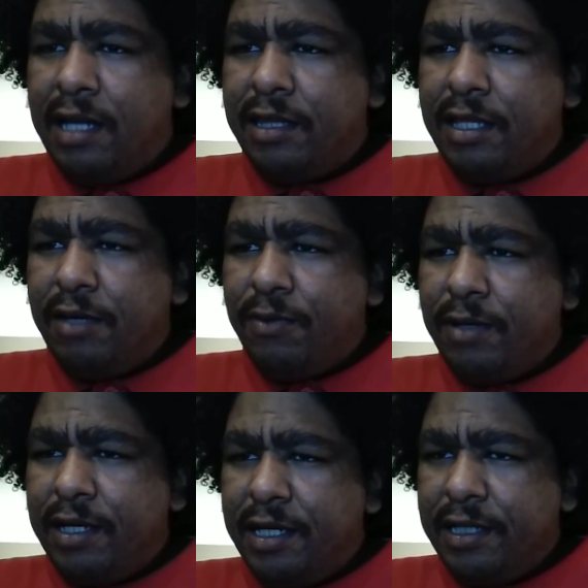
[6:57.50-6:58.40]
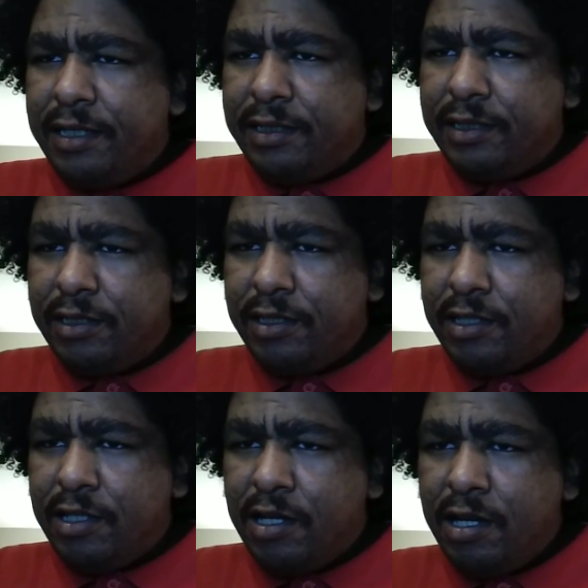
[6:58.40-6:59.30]
think what it is.
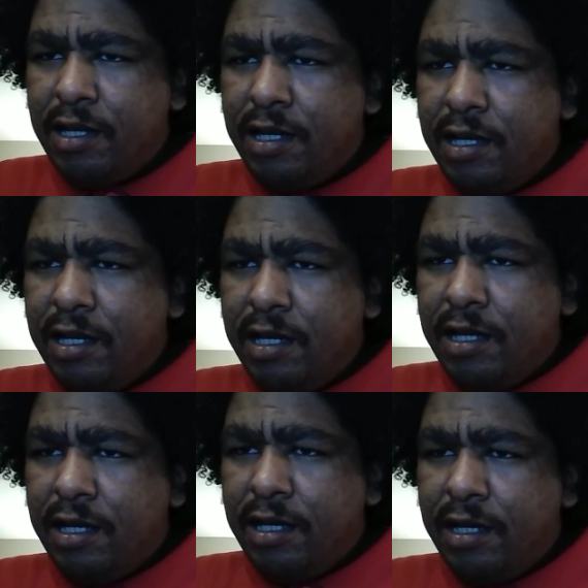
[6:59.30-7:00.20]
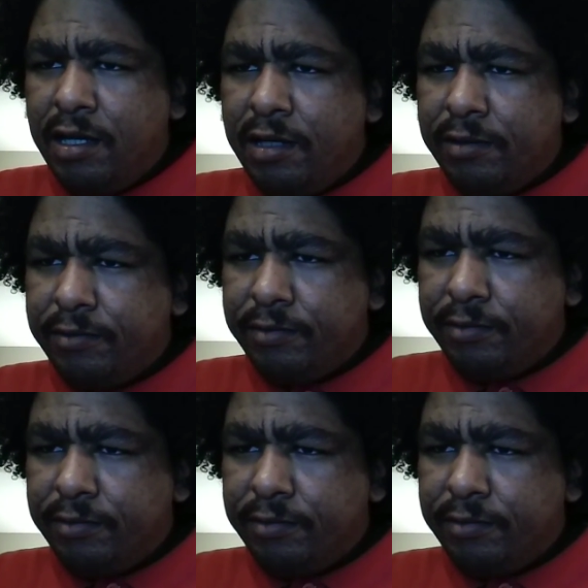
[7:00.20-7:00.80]
Uh,